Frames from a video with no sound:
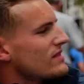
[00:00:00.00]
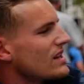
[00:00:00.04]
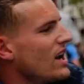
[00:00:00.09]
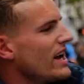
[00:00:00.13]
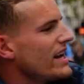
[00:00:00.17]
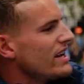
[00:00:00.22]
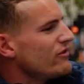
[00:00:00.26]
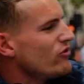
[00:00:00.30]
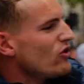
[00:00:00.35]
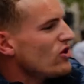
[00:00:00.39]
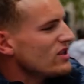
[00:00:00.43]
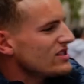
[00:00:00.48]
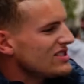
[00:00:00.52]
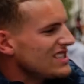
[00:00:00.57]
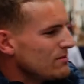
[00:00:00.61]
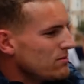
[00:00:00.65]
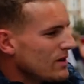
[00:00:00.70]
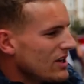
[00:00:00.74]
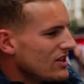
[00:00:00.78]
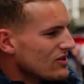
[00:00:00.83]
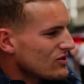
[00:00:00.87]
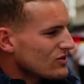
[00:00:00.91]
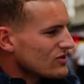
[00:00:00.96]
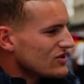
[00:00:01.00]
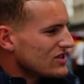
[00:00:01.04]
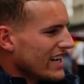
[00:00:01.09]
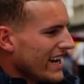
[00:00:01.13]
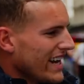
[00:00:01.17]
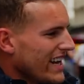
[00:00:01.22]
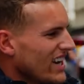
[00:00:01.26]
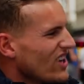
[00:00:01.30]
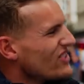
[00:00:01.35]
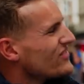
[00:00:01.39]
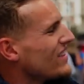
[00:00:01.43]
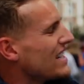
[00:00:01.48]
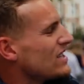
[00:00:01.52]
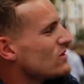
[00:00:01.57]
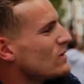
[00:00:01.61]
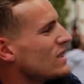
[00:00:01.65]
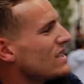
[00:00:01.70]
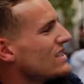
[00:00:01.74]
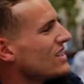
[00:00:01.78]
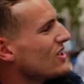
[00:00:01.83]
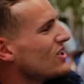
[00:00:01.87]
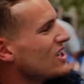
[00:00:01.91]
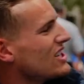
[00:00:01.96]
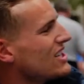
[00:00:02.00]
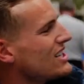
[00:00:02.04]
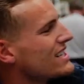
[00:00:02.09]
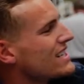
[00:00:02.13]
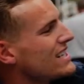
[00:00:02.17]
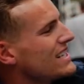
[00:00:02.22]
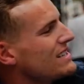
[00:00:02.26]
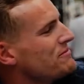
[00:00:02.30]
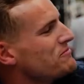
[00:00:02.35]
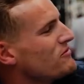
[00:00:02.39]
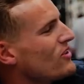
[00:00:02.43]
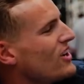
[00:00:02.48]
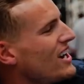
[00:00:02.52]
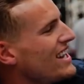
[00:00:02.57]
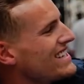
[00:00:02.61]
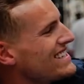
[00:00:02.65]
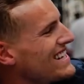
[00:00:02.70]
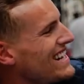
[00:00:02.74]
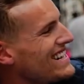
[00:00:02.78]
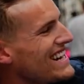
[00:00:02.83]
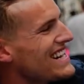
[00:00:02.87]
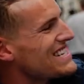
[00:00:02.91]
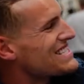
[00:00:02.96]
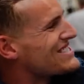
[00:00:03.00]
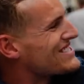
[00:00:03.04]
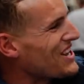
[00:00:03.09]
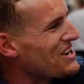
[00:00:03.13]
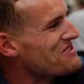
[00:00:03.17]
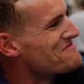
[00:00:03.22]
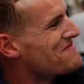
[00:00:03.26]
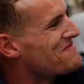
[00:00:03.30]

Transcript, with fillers: Like if I see blood on a steak, that's when I don't like it, right? And that's so